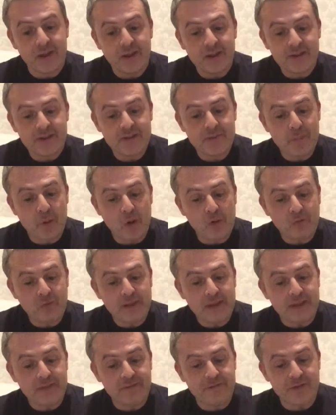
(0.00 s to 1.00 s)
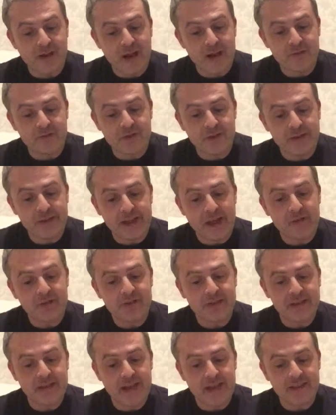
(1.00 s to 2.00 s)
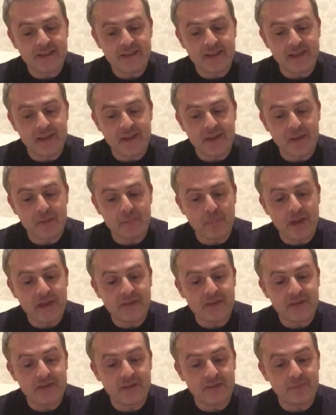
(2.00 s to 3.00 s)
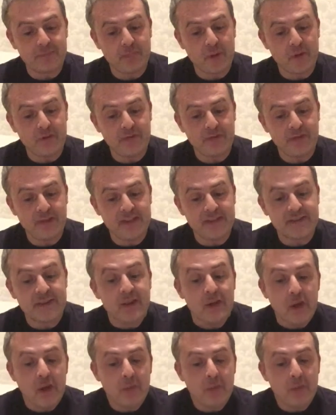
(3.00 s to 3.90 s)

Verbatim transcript: small relief valves on the outer casing and the bases of both feet